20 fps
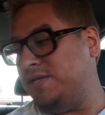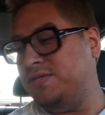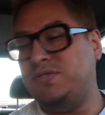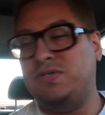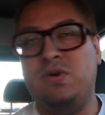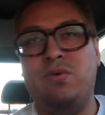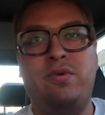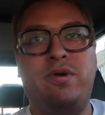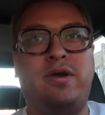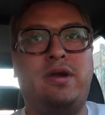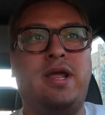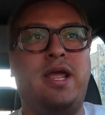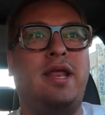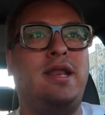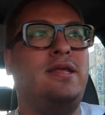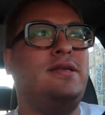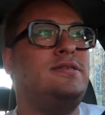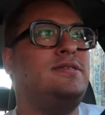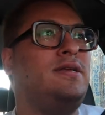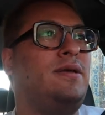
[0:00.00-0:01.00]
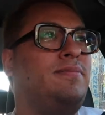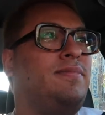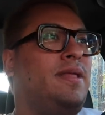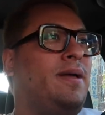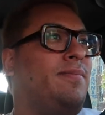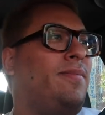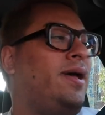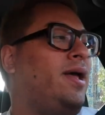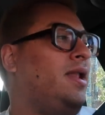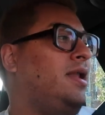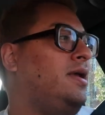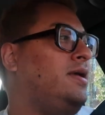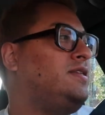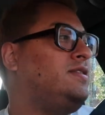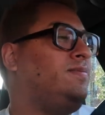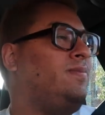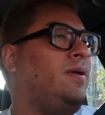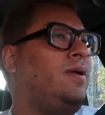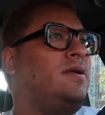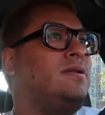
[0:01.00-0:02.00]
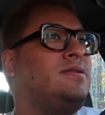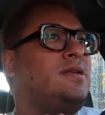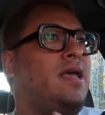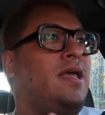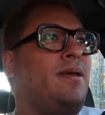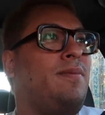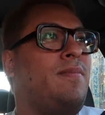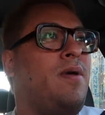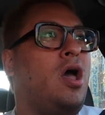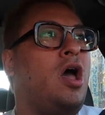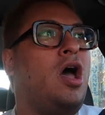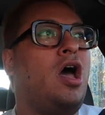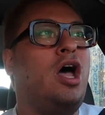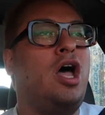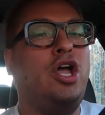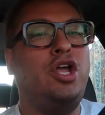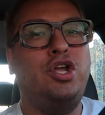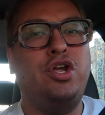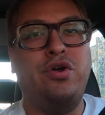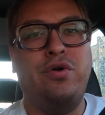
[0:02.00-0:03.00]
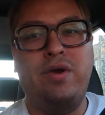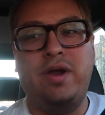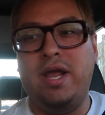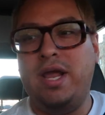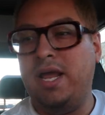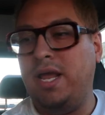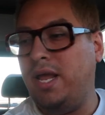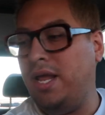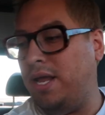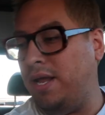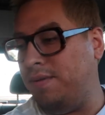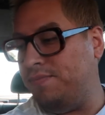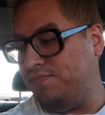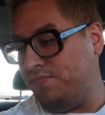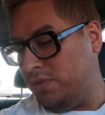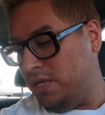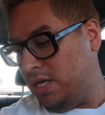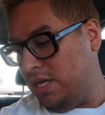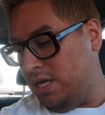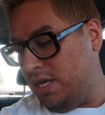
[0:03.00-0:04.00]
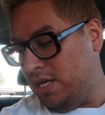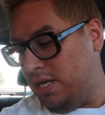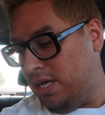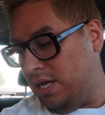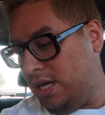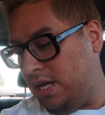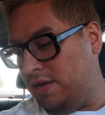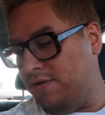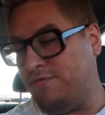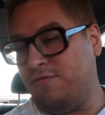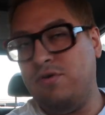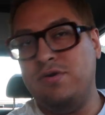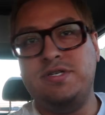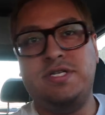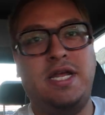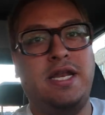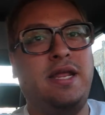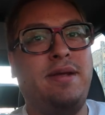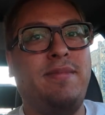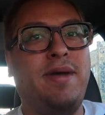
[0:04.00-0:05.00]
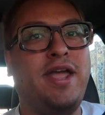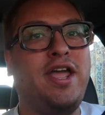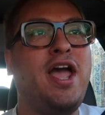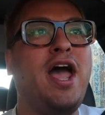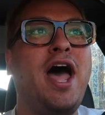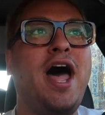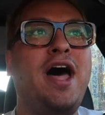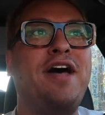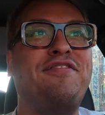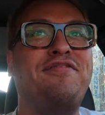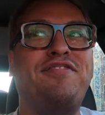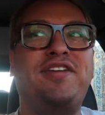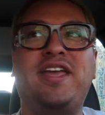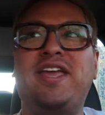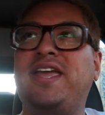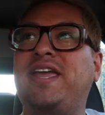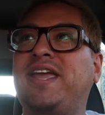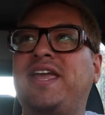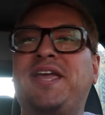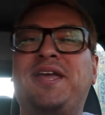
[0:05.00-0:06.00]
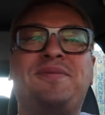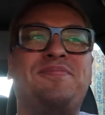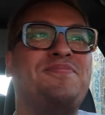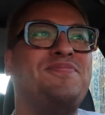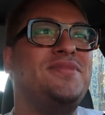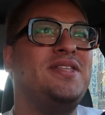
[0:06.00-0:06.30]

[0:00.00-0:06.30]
So we're getting some tamales because I am hungry. And of course I need my coffee.